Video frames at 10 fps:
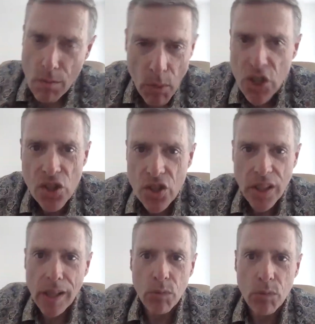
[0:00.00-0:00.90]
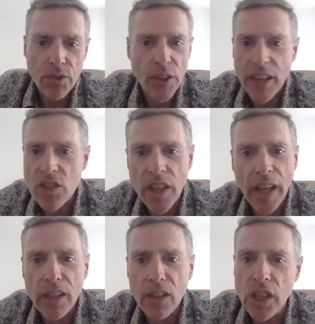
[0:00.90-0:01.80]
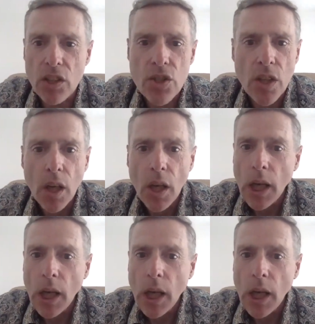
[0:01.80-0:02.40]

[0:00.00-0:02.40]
mission statement for the next 10 years,